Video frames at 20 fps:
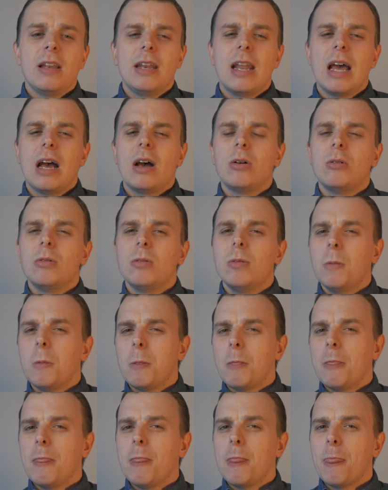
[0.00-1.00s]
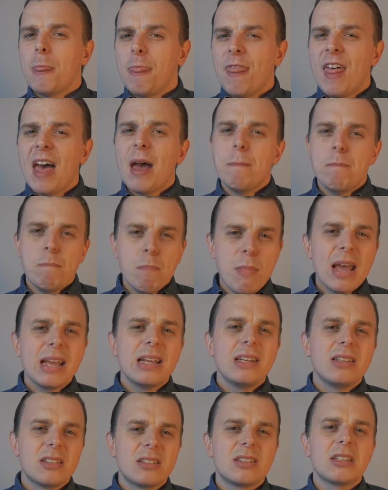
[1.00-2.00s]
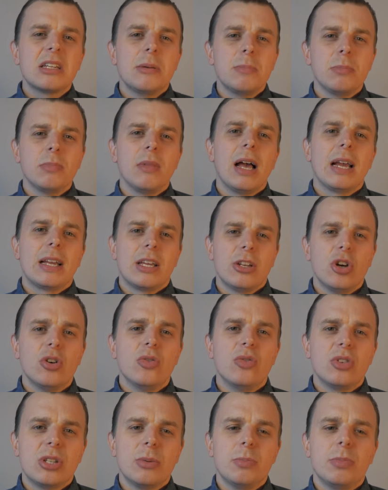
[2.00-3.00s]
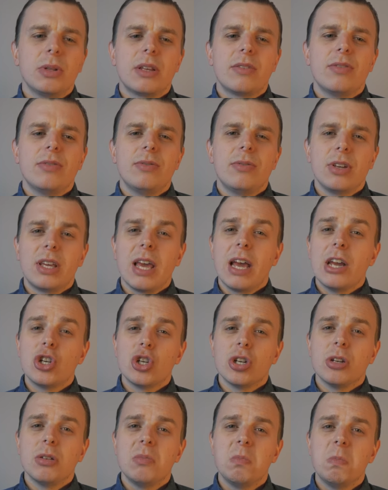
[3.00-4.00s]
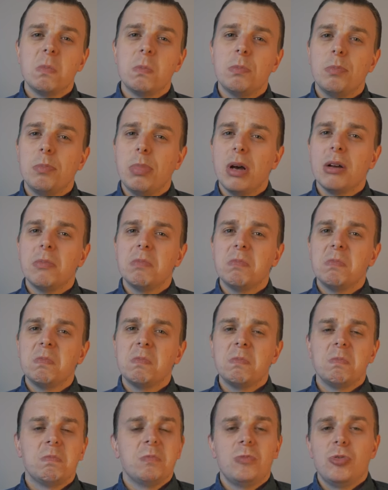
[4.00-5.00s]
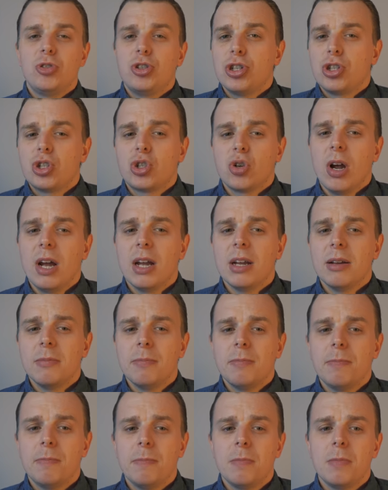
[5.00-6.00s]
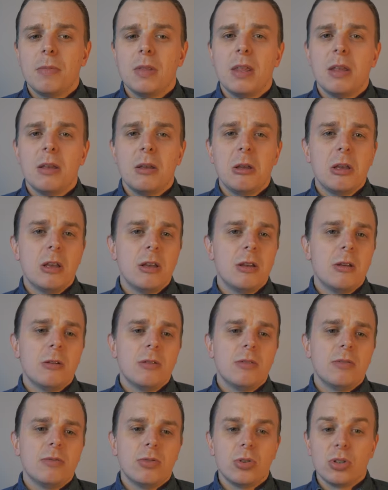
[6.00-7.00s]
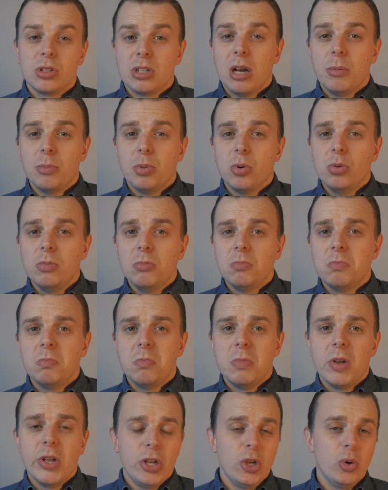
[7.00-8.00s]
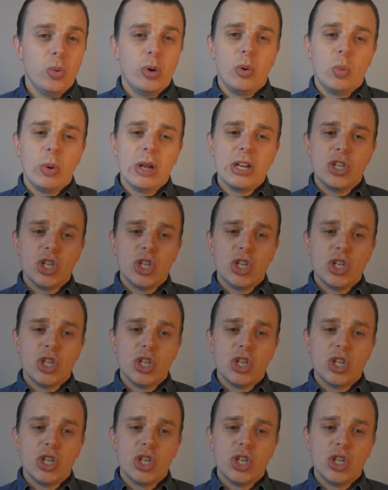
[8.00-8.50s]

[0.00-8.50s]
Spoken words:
Now, that may seem like an oversimplification, but just try it. For example, you wanna wear